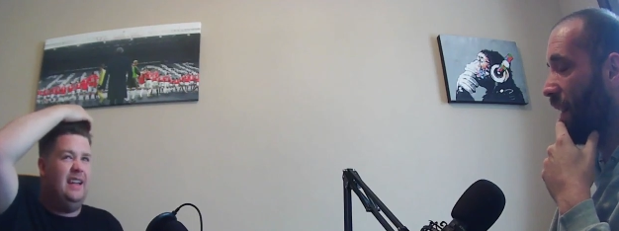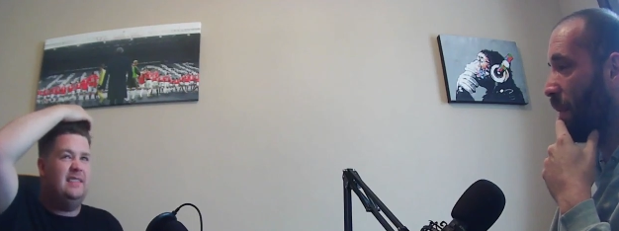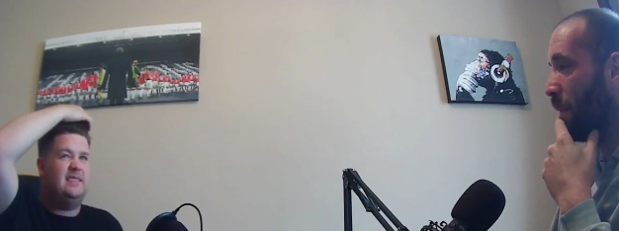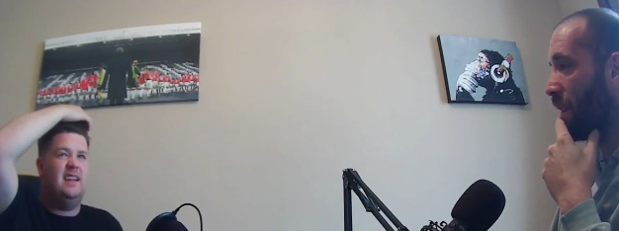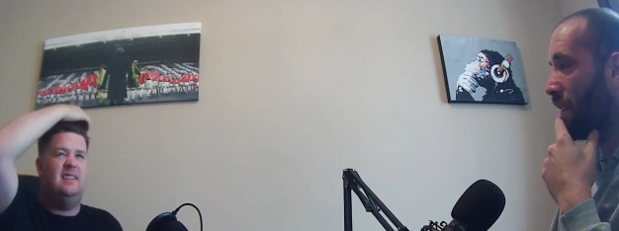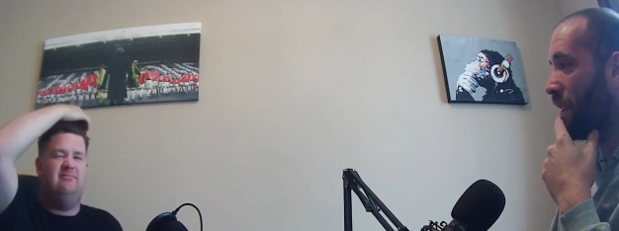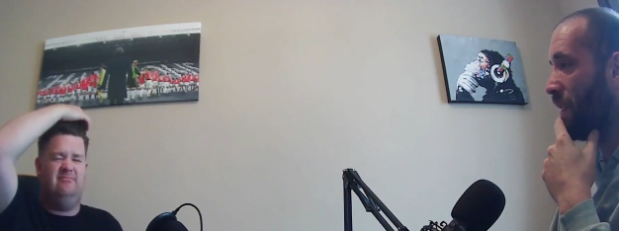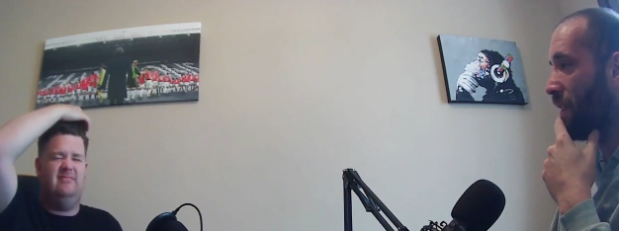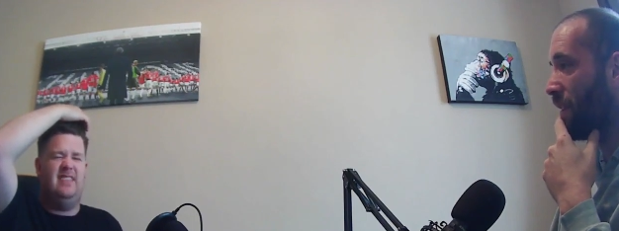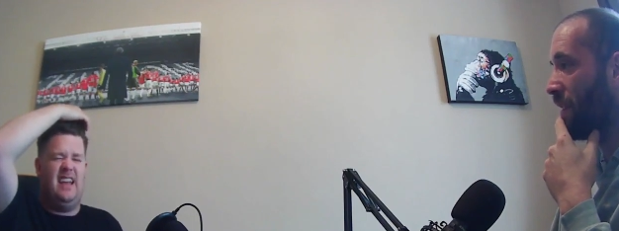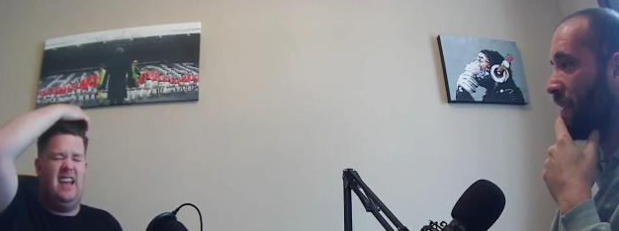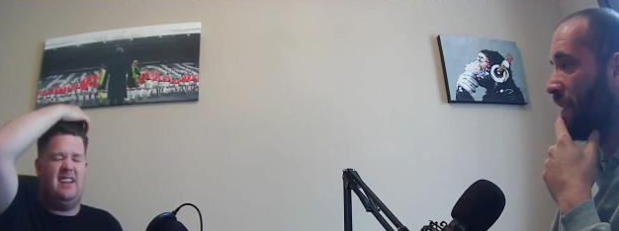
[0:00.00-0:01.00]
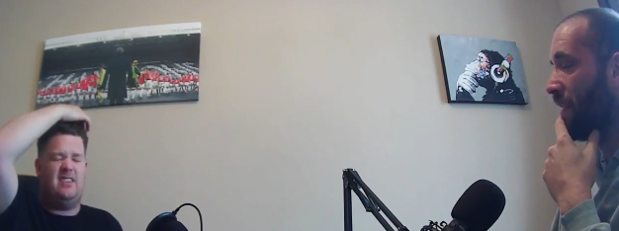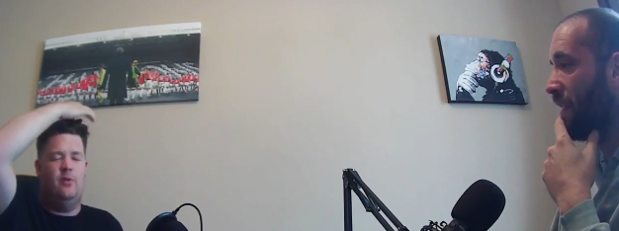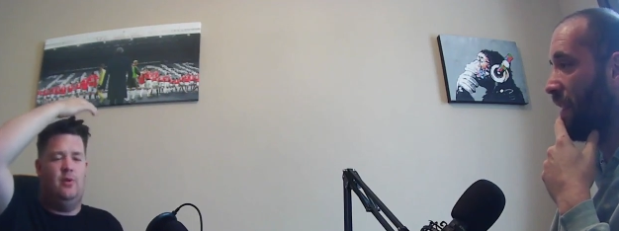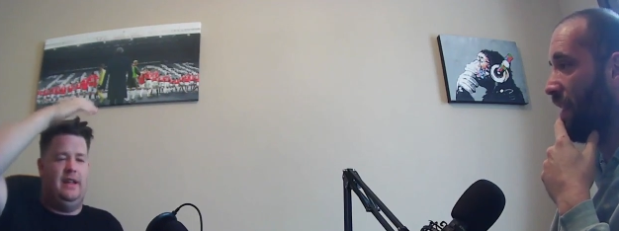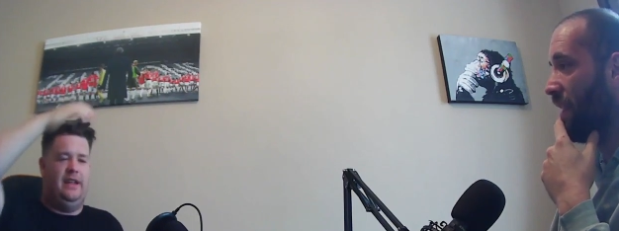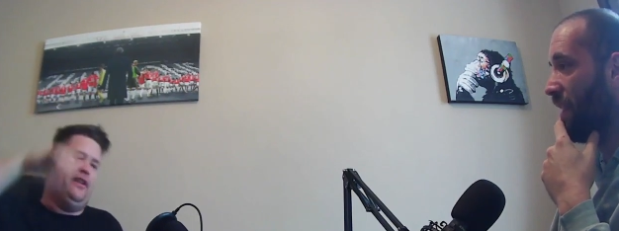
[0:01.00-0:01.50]
Speaker 1: Oh it's oh like, god. yeah,
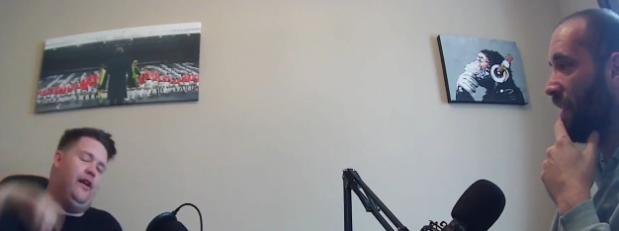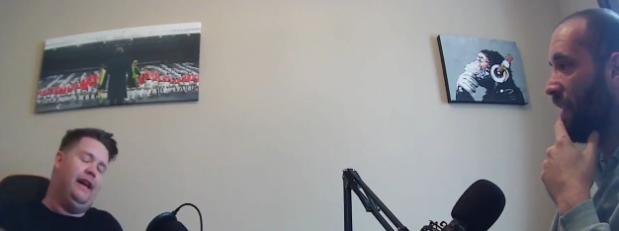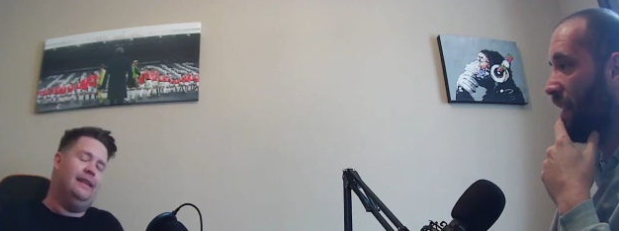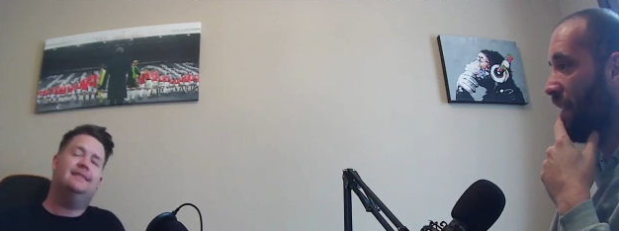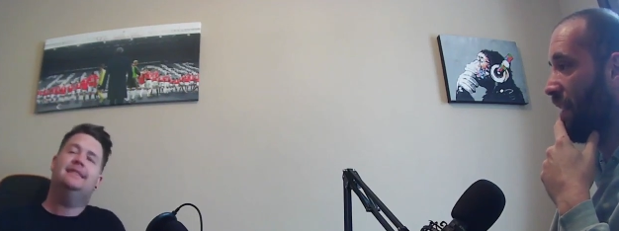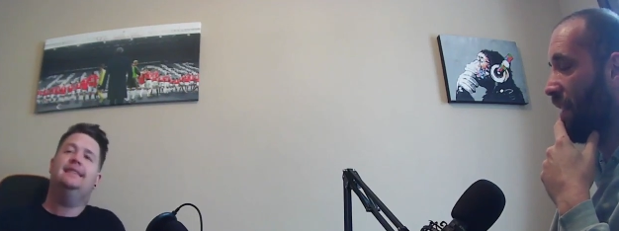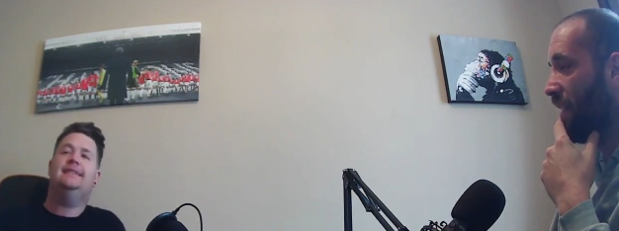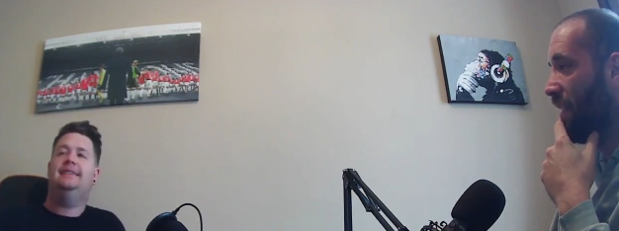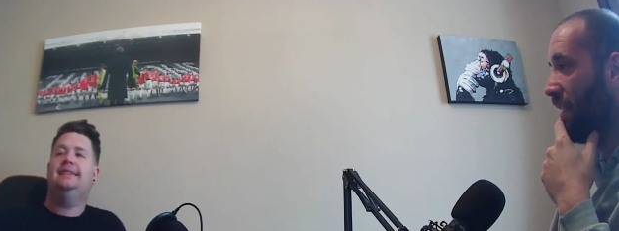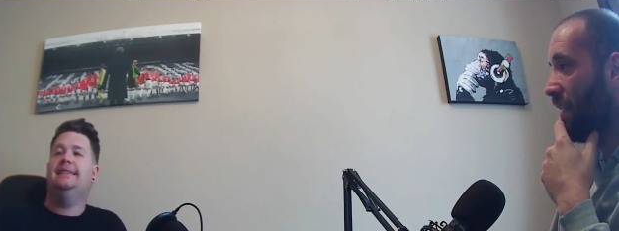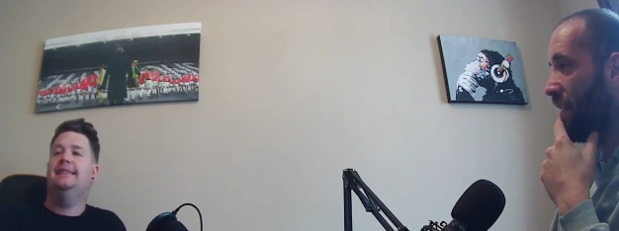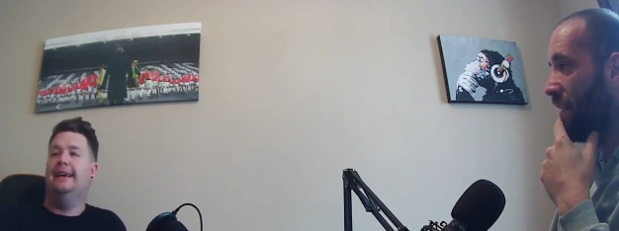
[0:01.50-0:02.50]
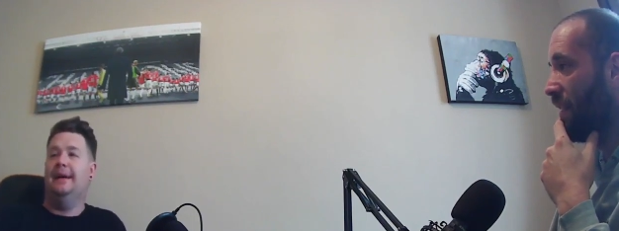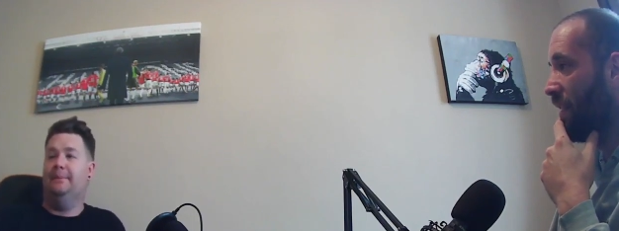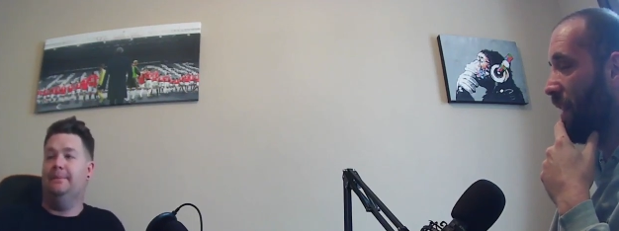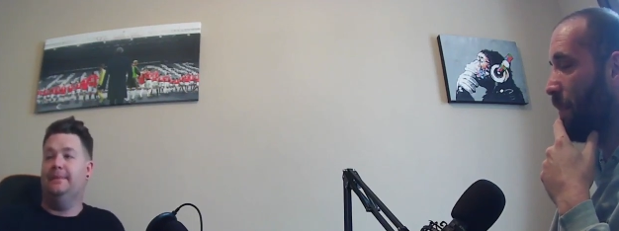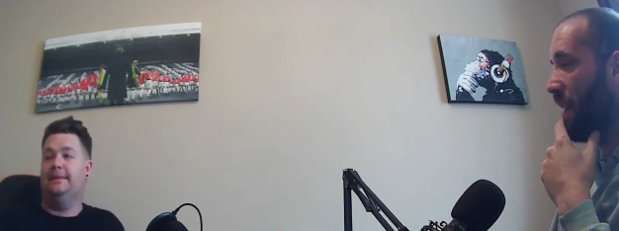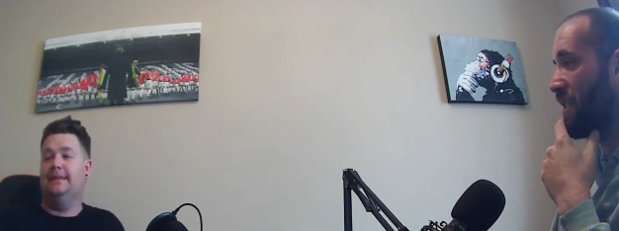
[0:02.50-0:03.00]
call it a night.
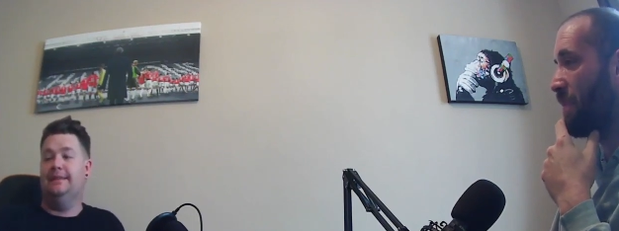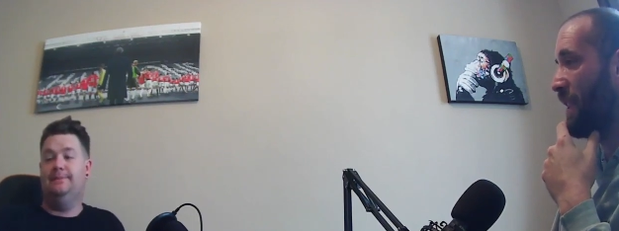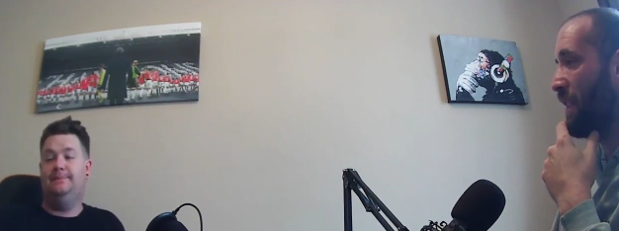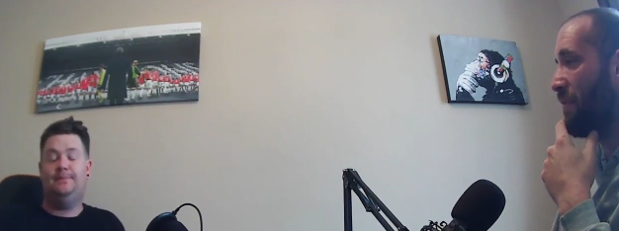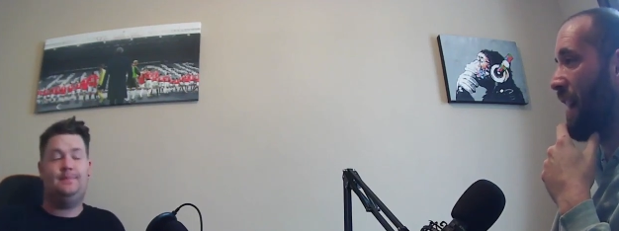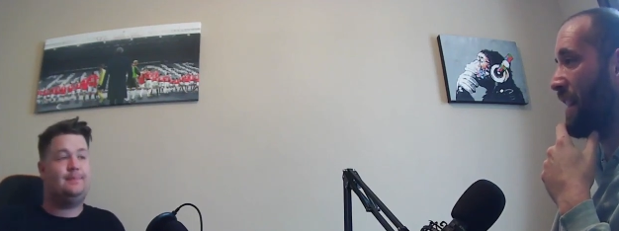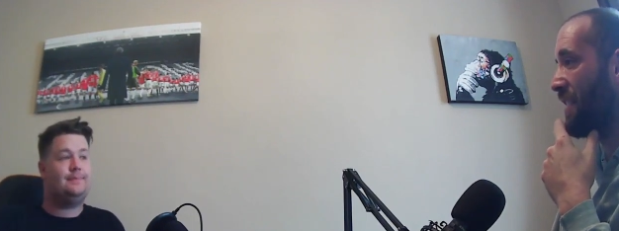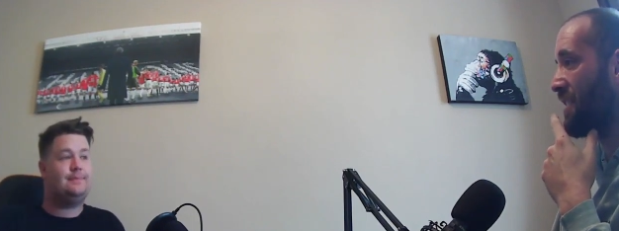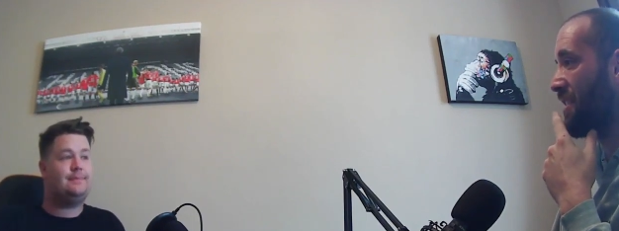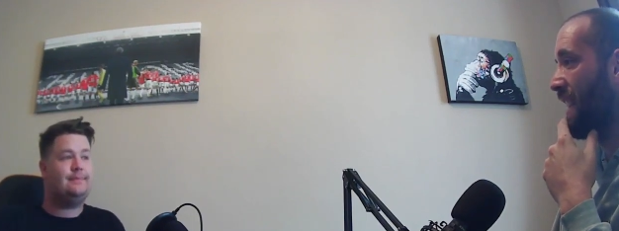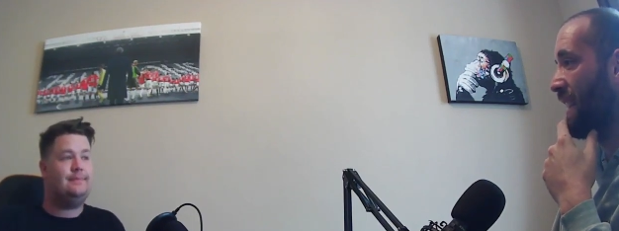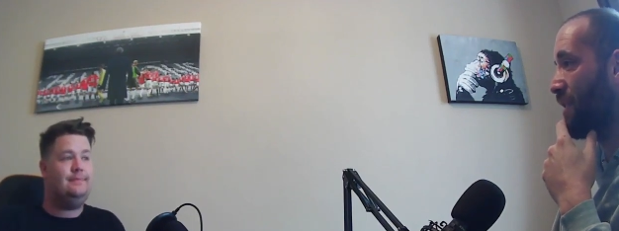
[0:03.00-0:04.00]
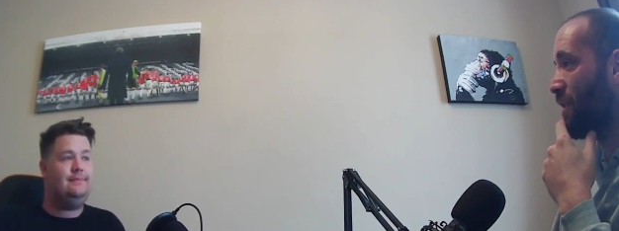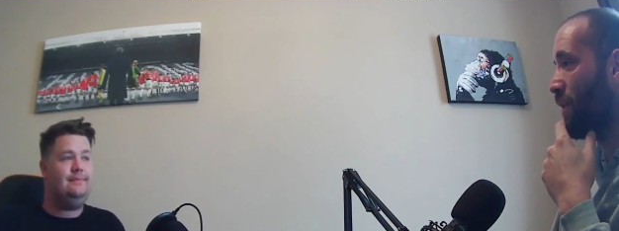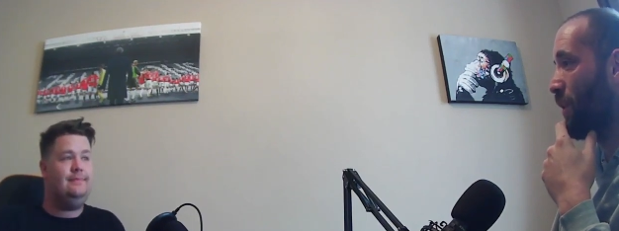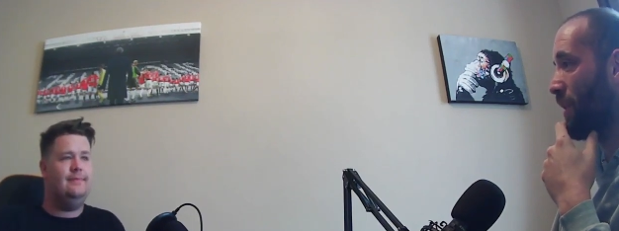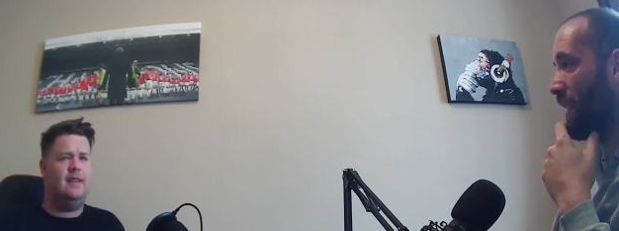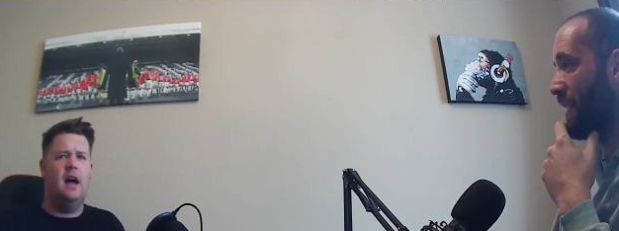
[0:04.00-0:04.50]
Um, there must have been a ruckus then,
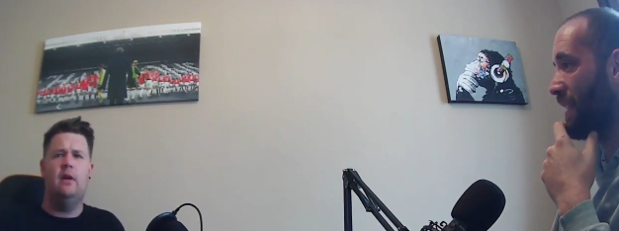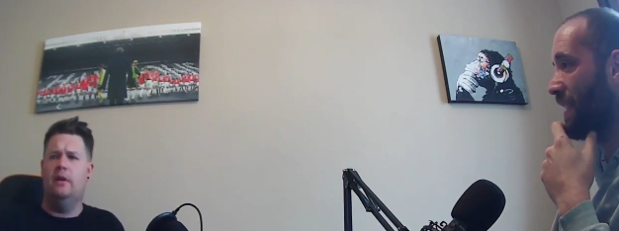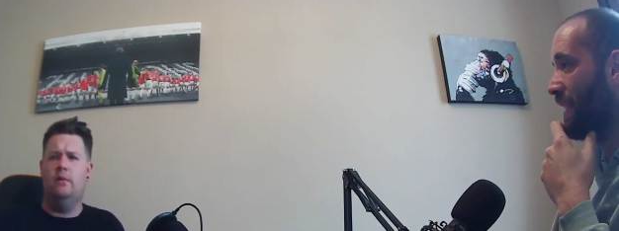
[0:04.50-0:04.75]
surely. Oh, there